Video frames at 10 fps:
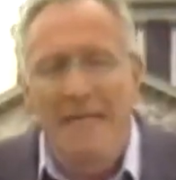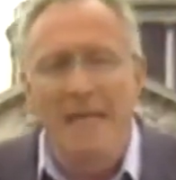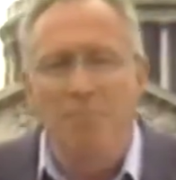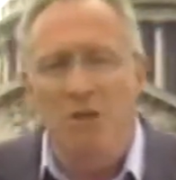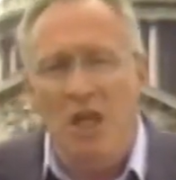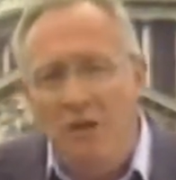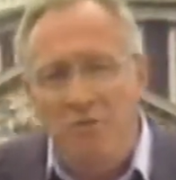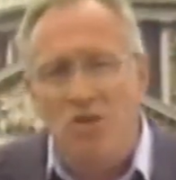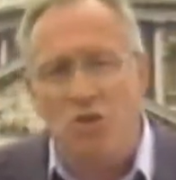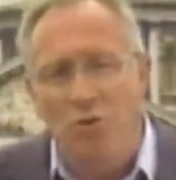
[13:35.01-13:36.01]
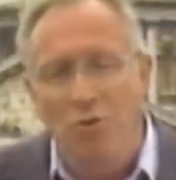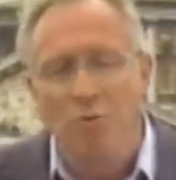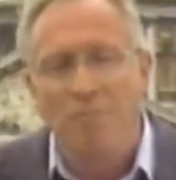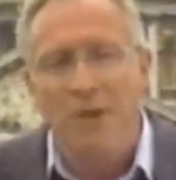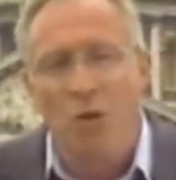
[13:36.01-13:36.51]
man named
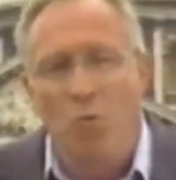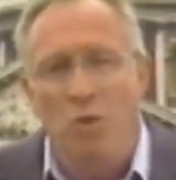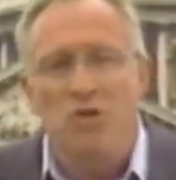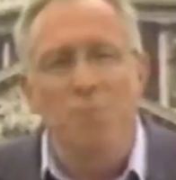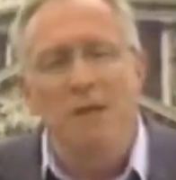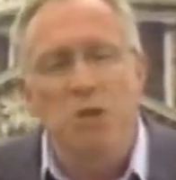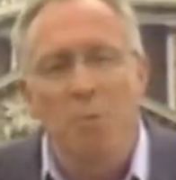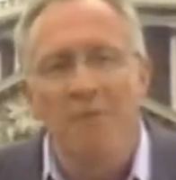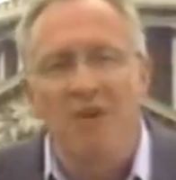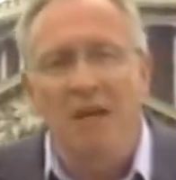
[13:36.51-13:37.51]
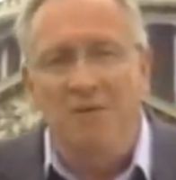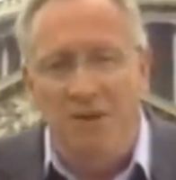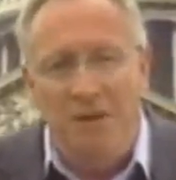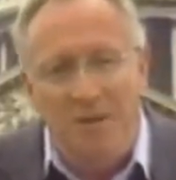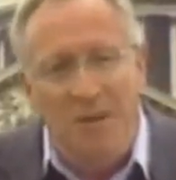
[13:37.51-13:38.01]
Tunstall was the Bishop of
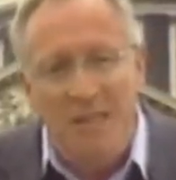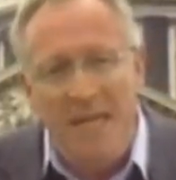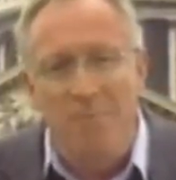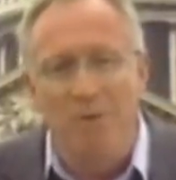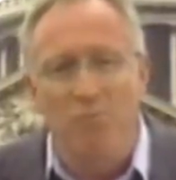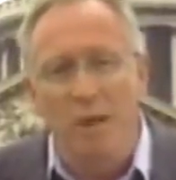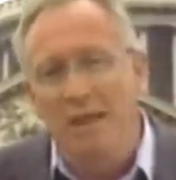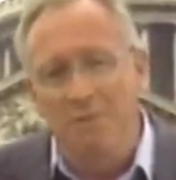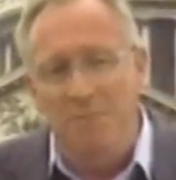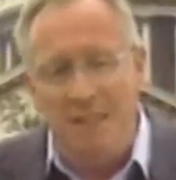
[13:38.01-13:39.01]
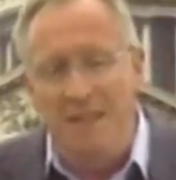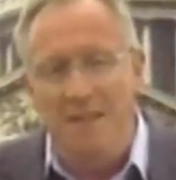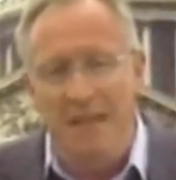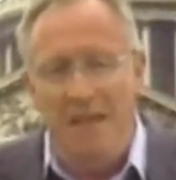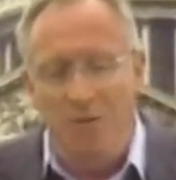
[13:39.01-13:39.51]
London at the time of William
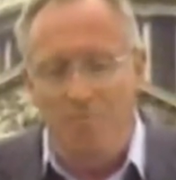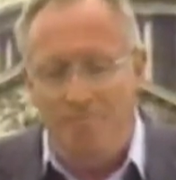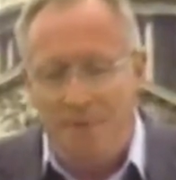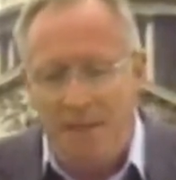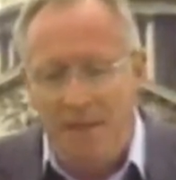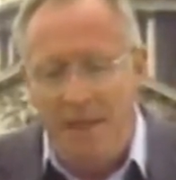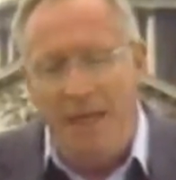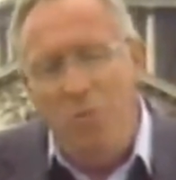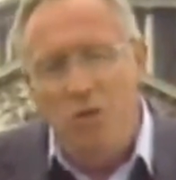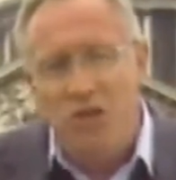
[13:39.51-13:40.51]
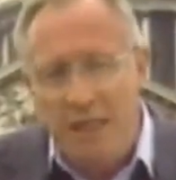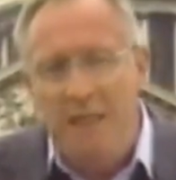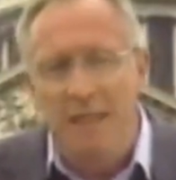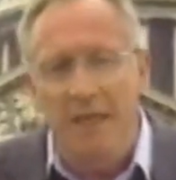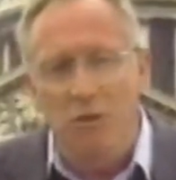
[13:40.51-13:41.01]
Tyndale, and he was
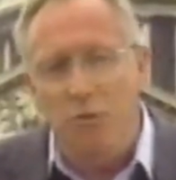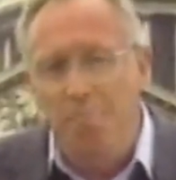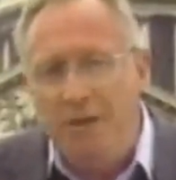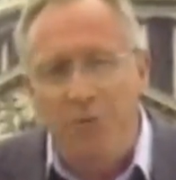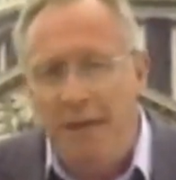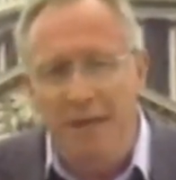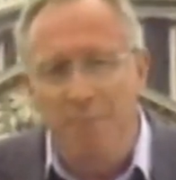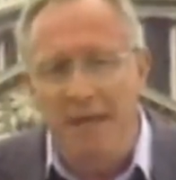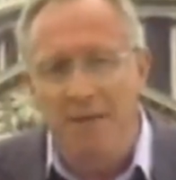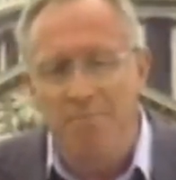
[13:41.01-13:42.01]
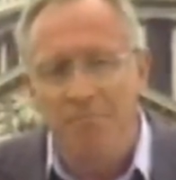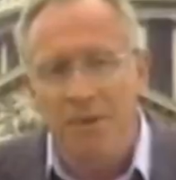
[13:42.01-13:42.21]
Tyndale's bitter enemy.